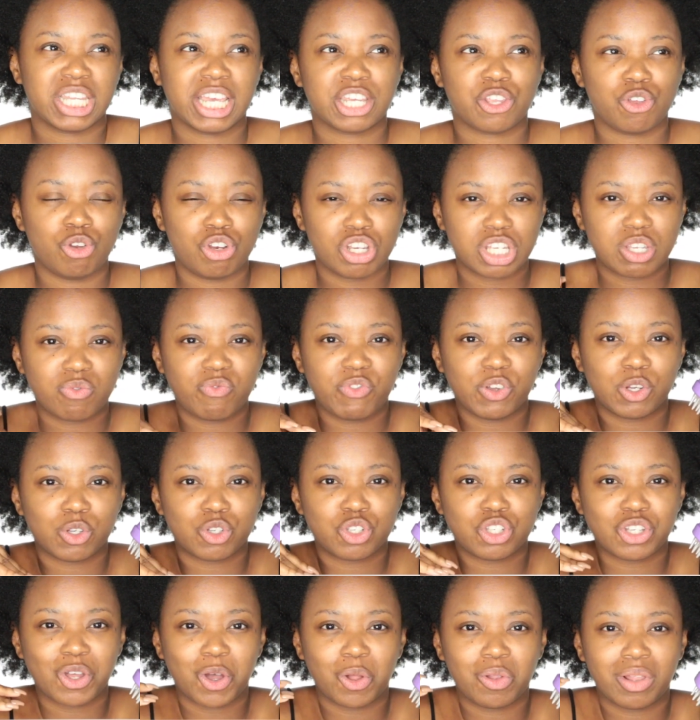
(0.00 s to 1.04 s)
Like, you just feel
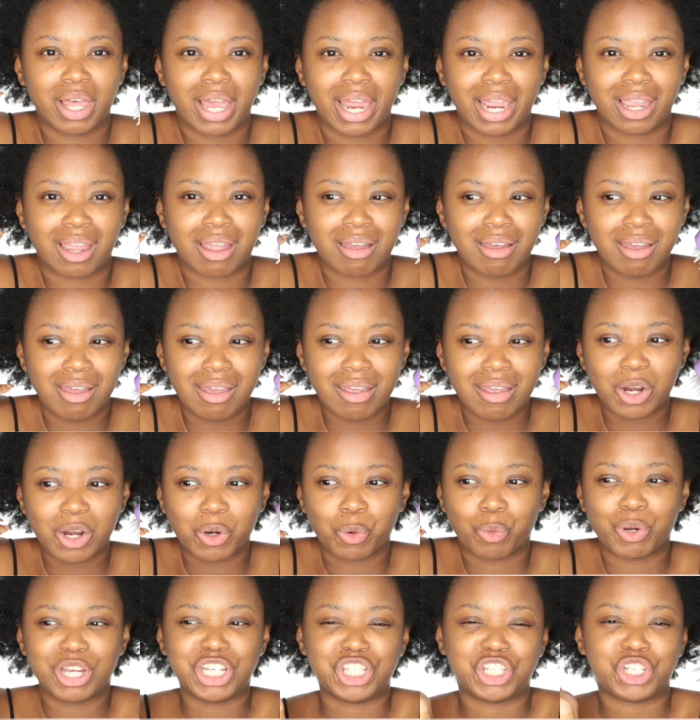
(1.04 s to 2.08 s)
so like
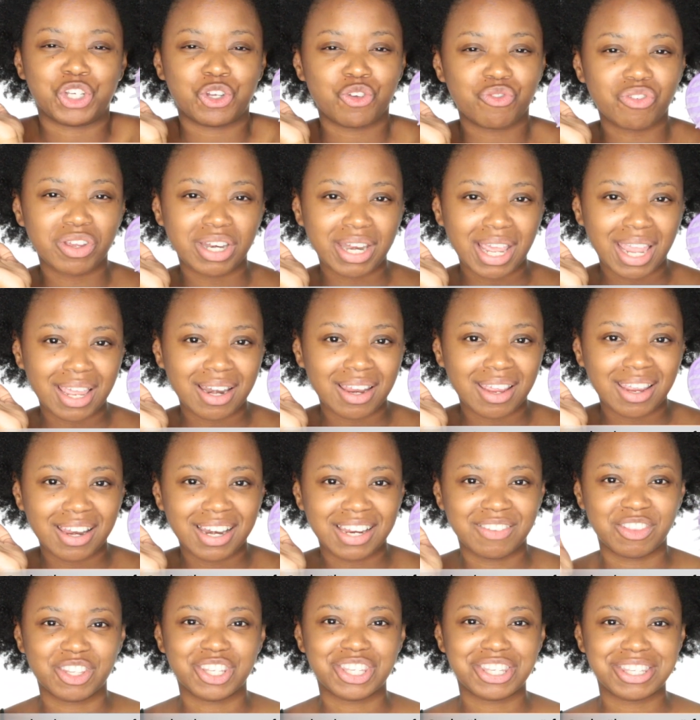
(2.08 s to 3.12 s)
rejuvenated
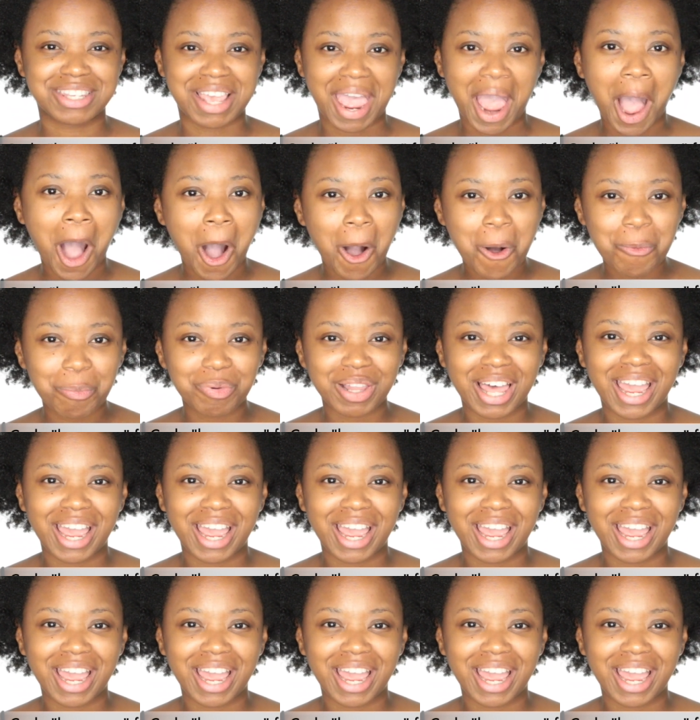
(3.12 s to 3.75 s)
in the scalp.